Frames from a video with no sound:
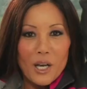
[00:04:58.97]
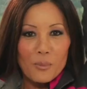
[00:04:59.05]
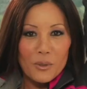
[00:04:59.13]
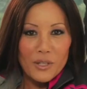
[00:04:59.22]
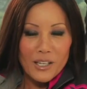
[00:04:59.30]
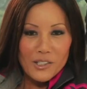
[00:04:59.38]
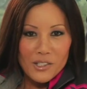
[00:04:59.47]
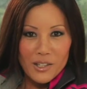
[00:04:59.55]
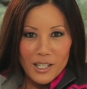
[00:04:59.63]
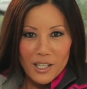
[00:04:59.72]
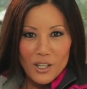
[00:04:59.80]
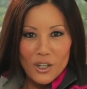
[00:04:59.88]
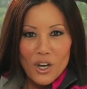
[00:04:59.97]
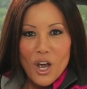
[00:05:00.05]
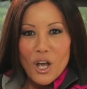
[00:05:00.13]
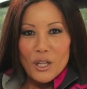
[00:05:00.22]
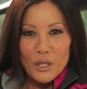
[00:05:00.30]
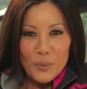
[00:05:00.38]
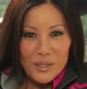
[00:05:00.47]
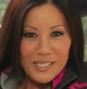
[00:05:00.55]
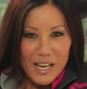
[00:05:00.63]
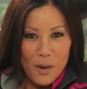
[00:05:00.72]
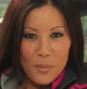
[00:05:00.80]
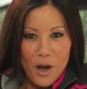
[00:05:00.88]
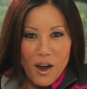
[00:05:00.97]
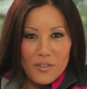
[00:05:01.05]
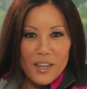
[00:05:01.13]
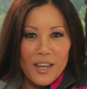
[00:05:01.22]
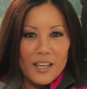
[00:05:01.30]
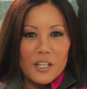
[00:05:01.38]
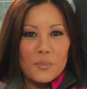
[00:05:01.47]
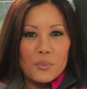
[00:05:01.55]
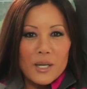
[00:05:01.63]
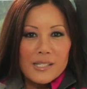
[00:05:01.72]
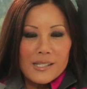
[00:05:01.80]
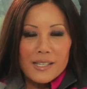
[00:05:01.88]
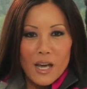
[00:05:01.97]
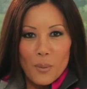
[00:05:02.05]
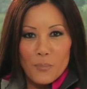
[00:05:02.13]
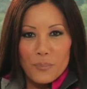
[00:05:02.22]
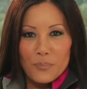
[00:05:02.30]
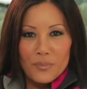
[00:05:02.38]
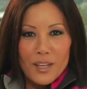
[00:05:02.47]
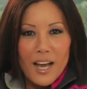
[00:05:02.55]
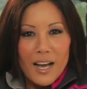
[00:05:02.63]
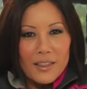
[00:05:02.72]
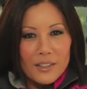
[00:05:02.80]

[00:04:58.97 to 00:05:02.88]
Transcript: elbow next to the ear, lower down behind the head and press it up. A